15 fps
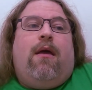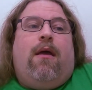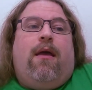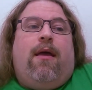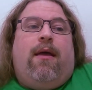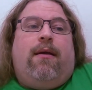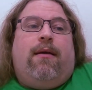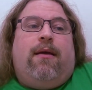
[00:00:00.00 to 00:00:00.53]

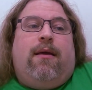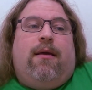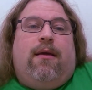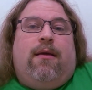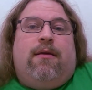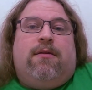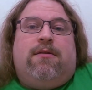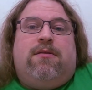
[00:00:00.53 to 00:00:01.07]
It
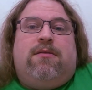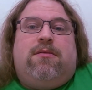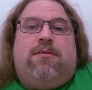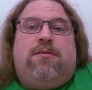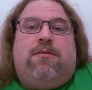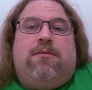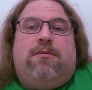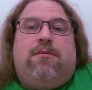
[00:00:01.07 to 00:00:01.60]

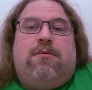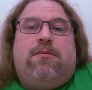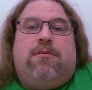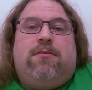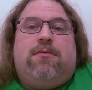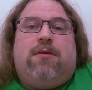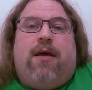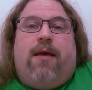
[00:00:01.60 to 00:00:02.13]
is
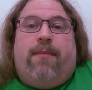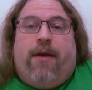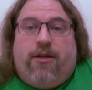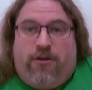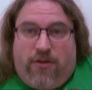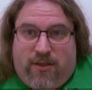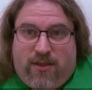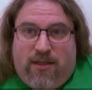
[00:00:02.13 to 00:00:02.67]
a
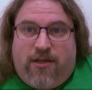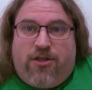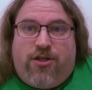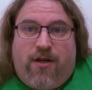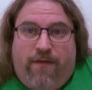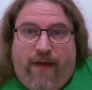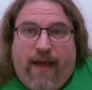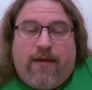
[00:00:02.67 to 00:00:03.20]
major
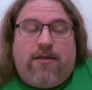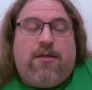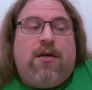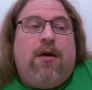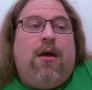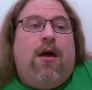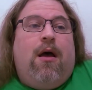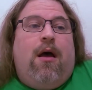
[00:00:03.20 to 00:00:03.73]
extinction event.
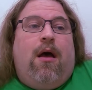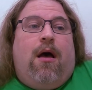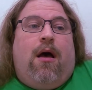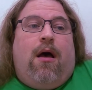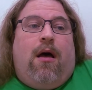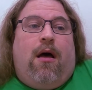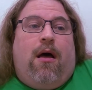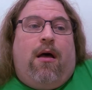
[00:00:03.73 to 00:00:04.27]

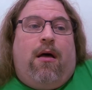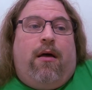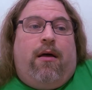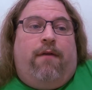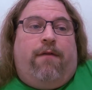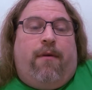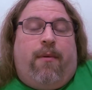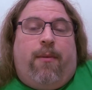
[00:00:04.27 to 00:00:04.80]

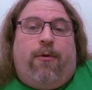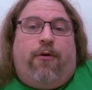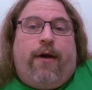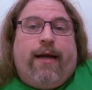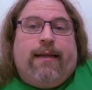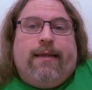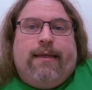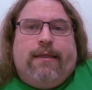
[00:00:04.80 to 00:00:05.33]
If I remember
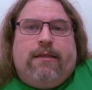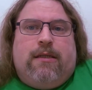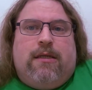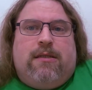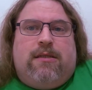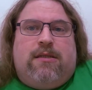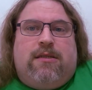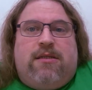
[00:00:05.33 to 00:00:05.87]
correctly, it is the
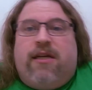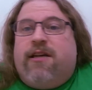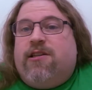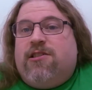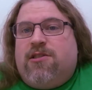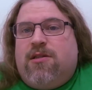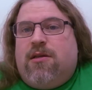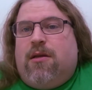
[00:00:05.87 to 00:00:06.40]

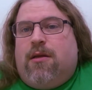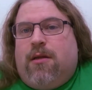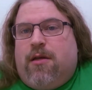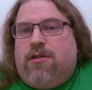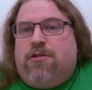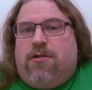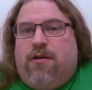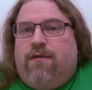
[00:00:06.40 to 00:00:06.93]
6th in the
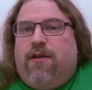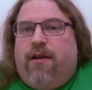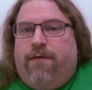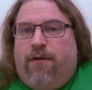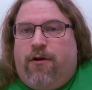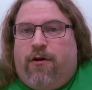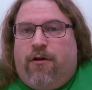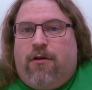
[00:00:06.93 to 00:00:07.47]
history of
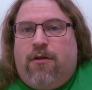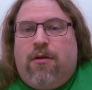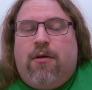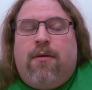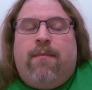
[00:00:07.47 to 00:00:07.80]
life on Earth.